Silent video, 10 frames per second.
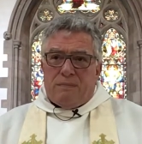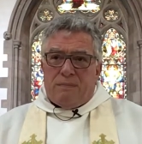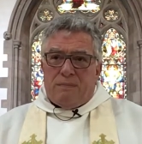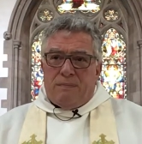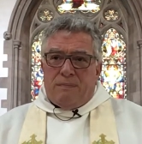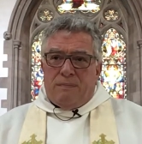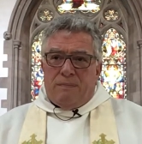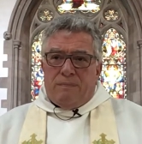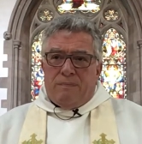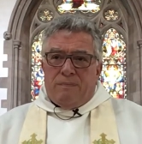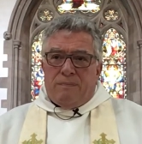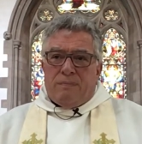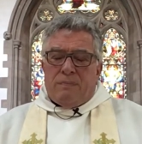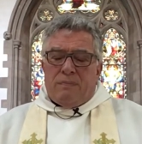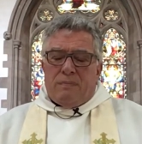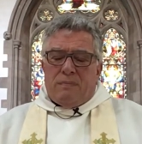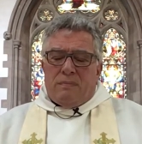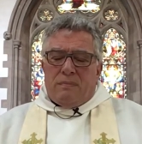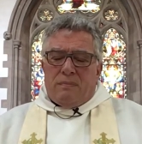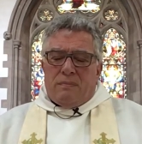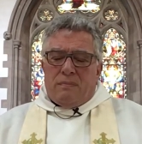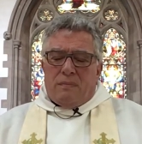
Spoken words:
[no speech]